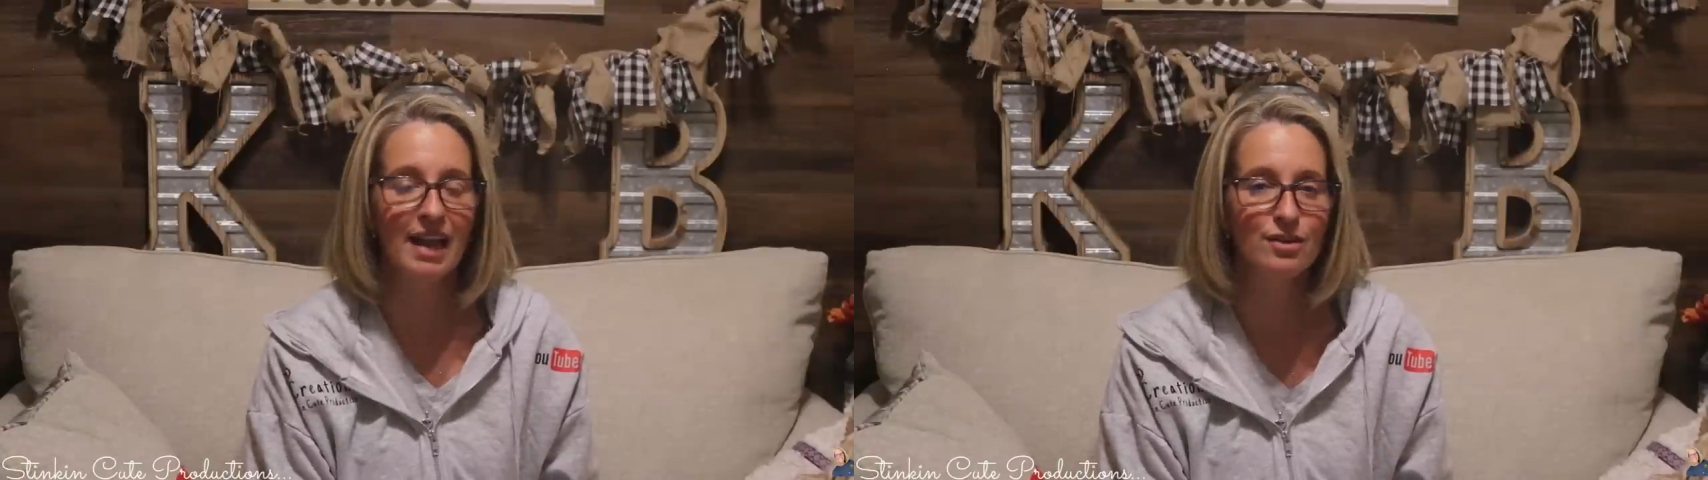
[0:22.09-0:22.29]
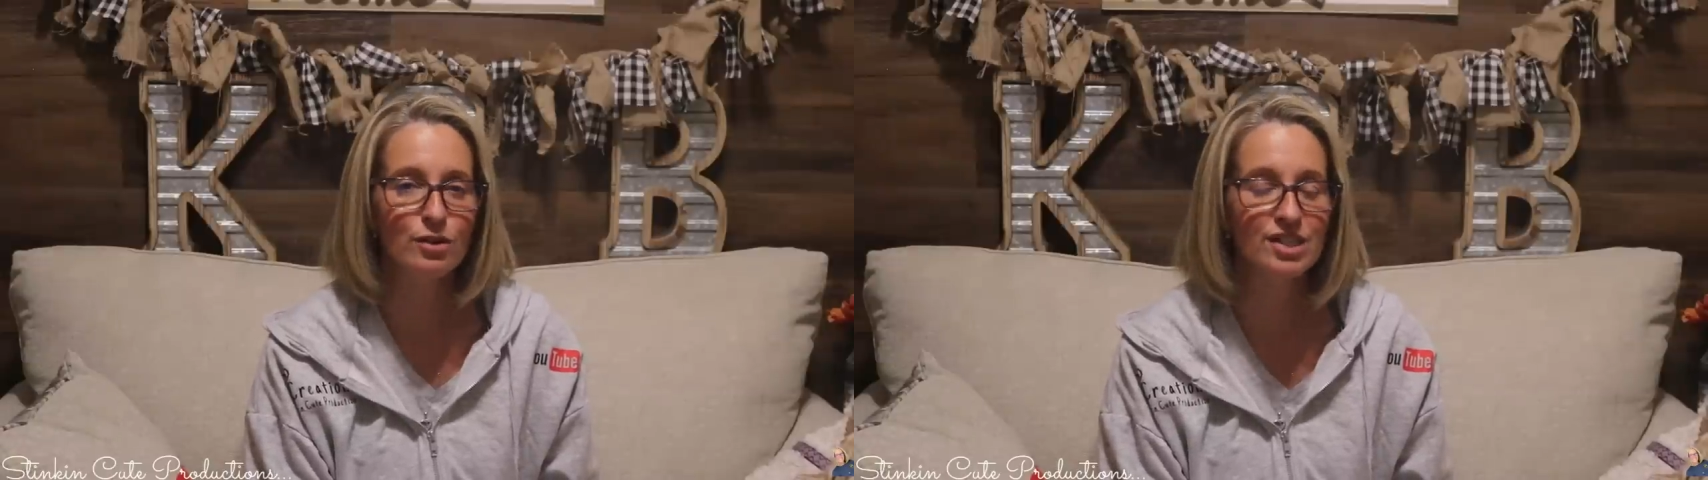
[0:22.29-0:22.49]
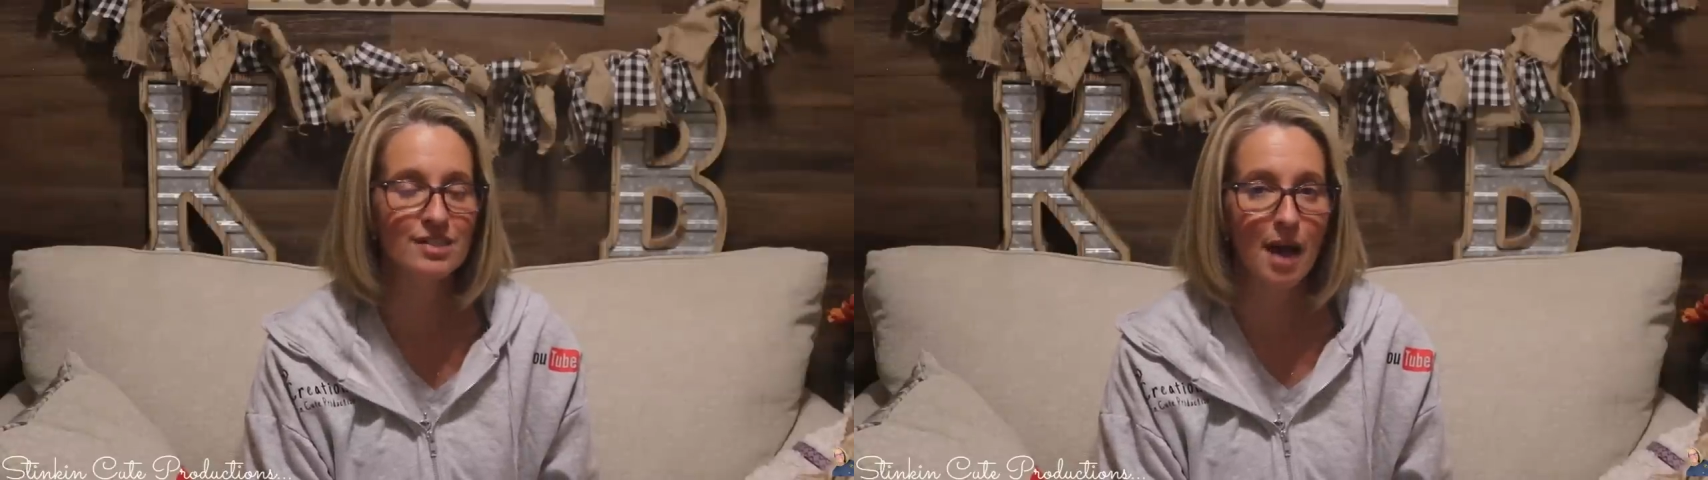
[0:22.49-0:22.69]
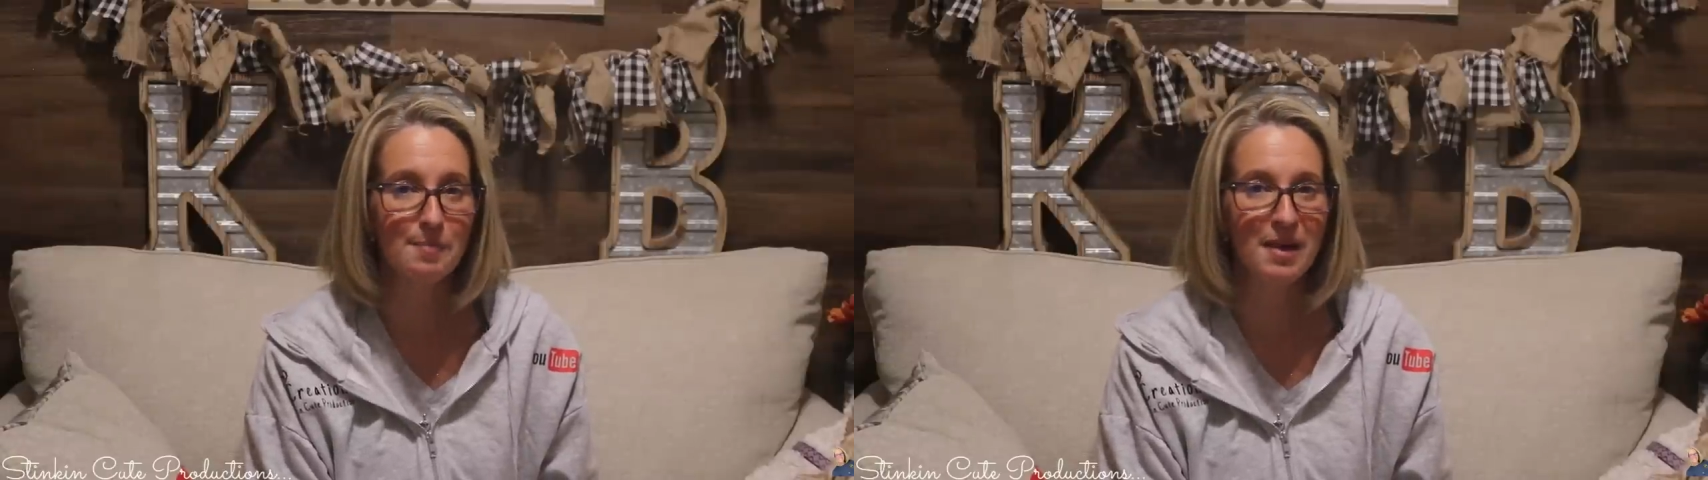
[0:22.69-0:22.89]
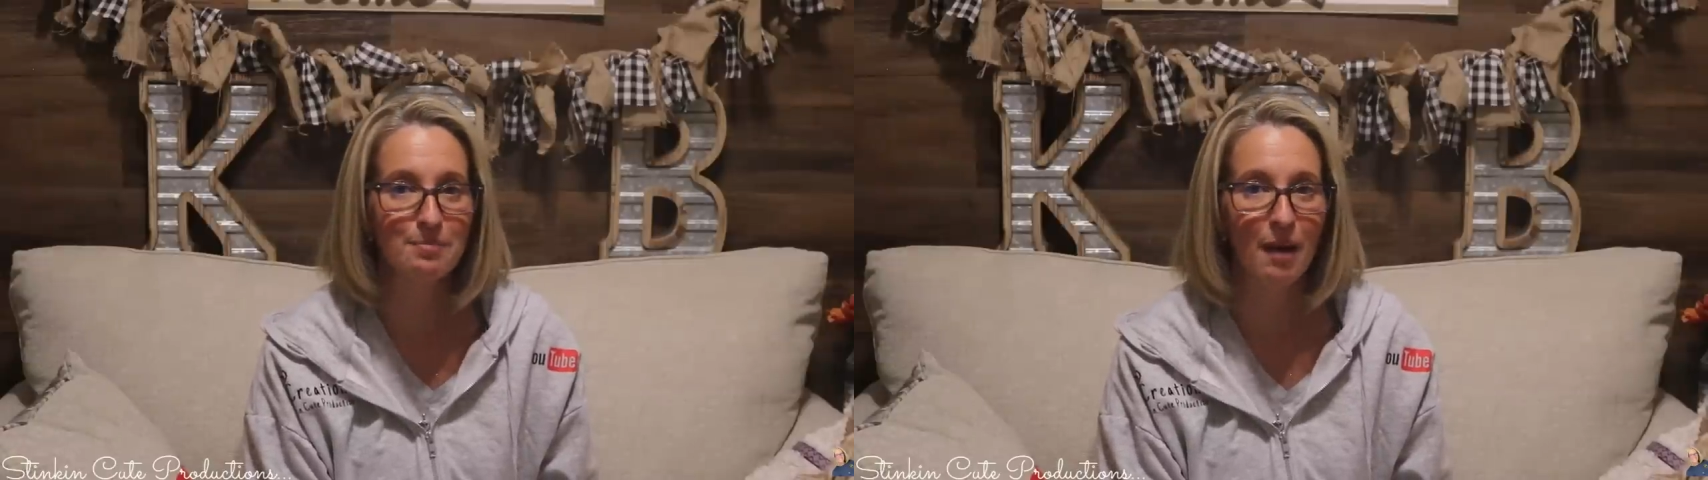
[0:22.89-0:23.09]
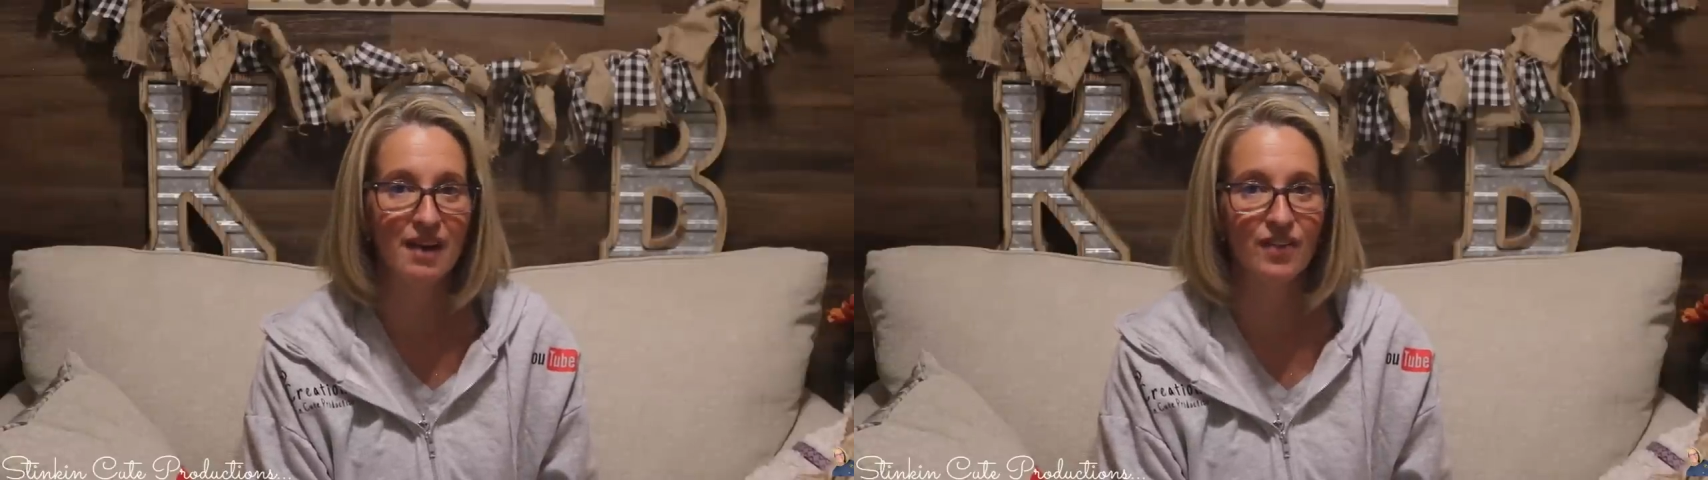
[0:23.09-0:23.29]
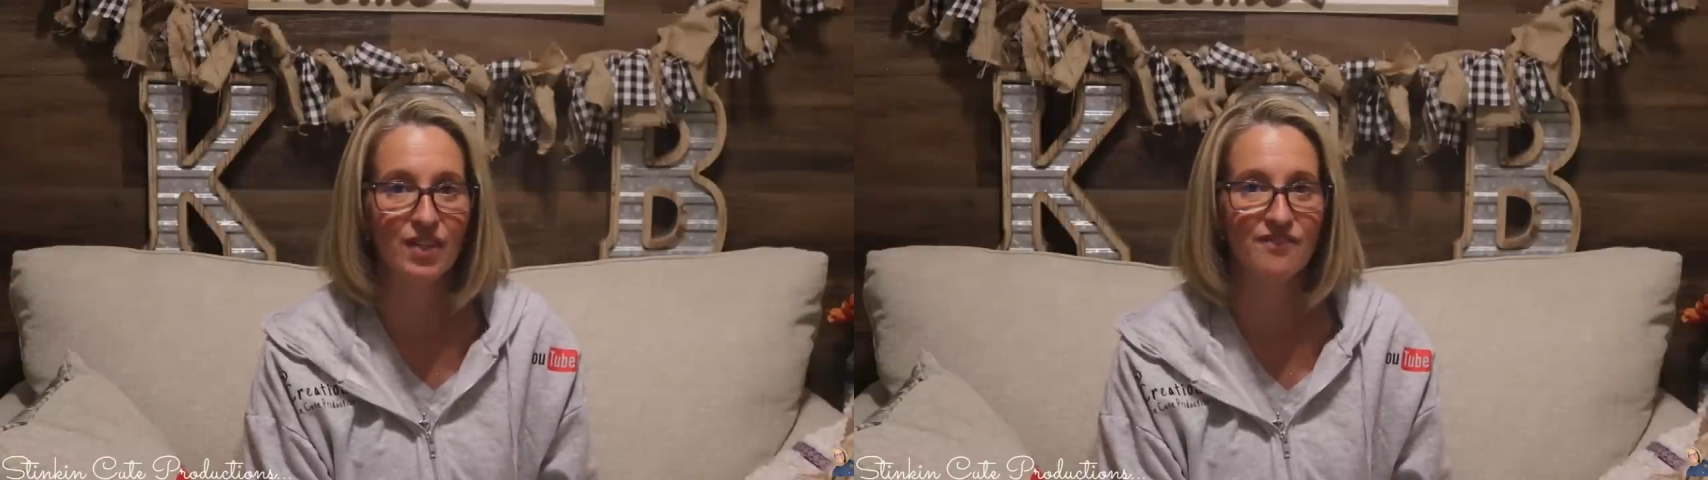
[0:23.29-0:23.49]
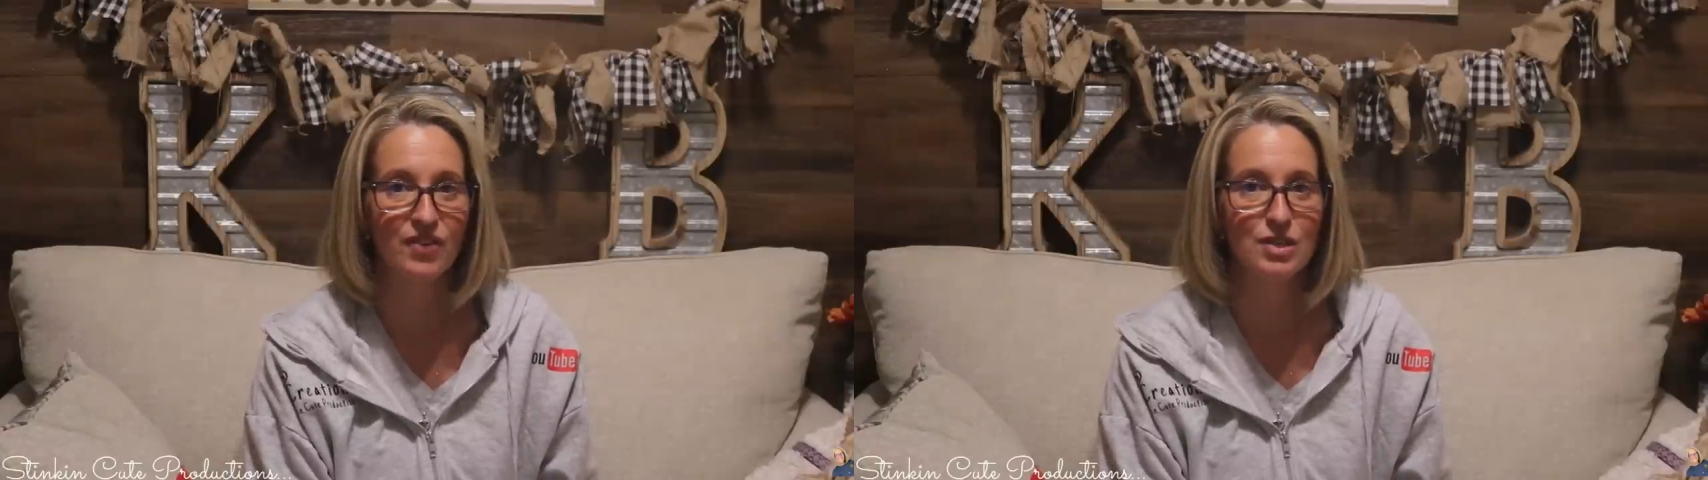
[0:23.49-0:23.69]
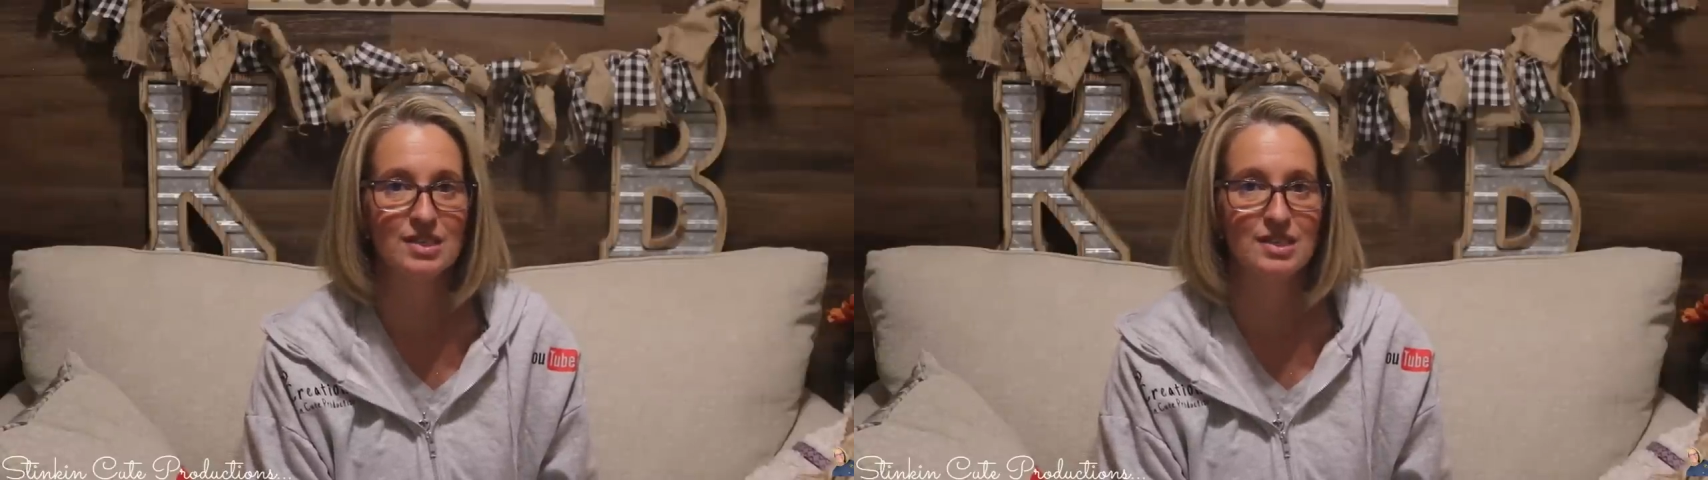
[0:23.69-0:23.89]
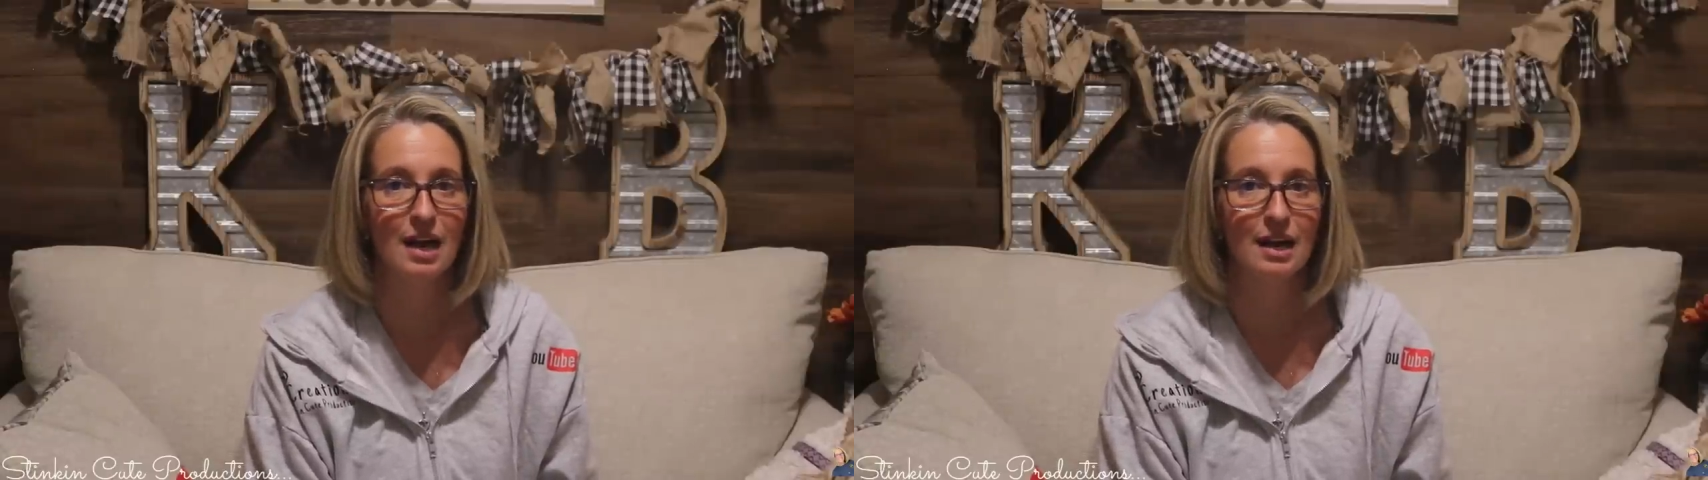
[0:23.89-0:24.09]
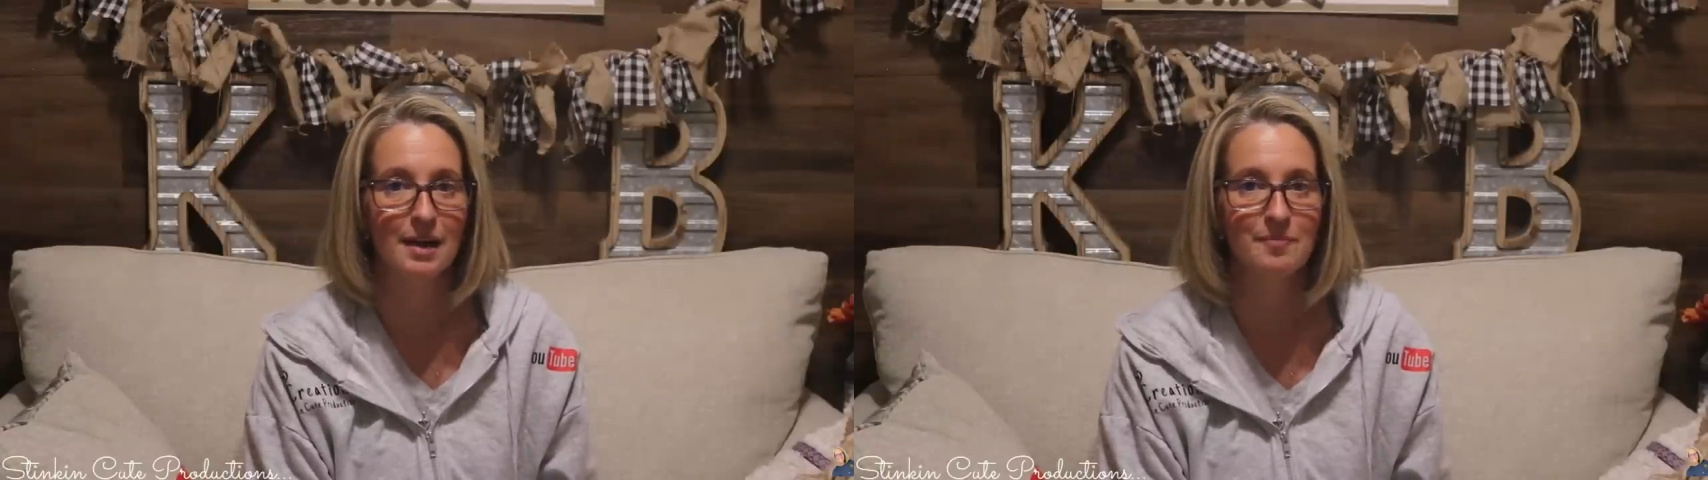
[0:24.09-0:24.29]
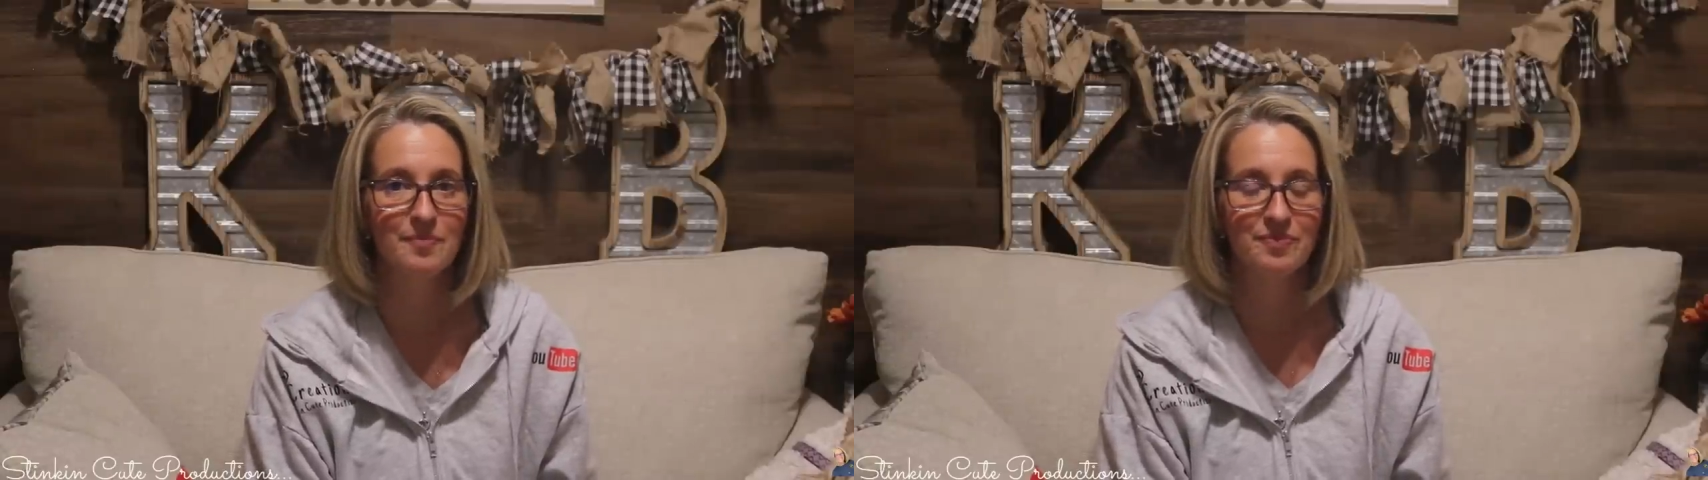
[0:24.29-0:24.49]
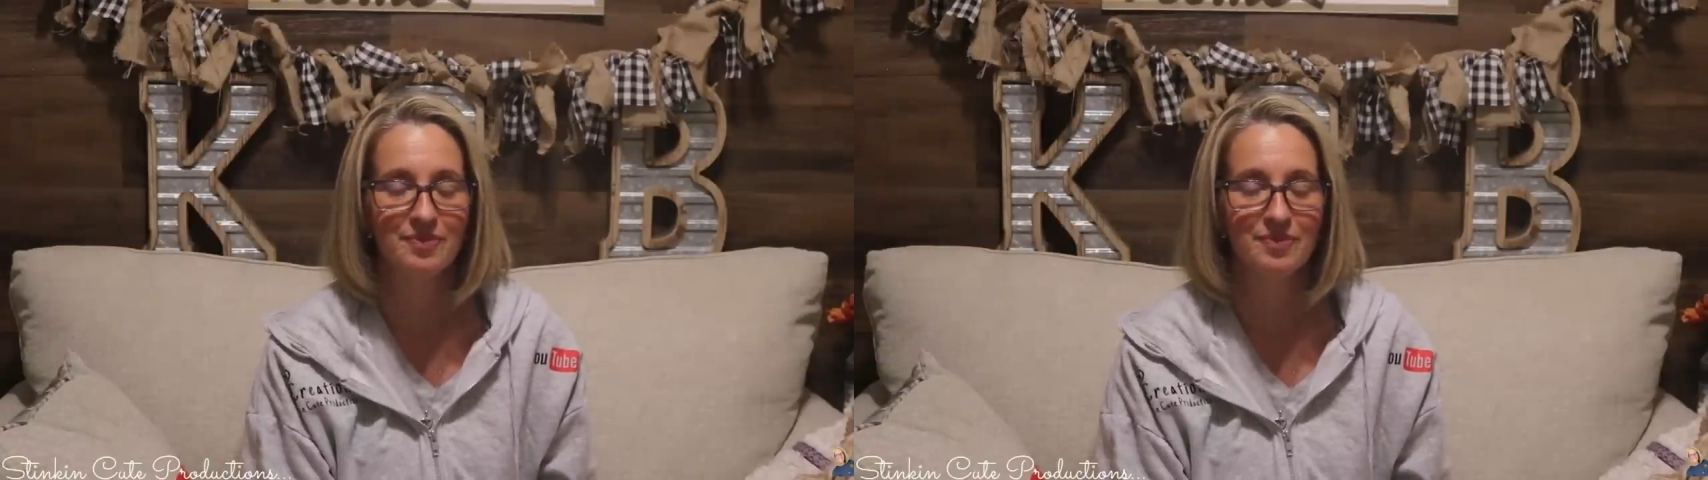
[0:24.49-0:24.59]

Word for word: and you're stopping by for the first time,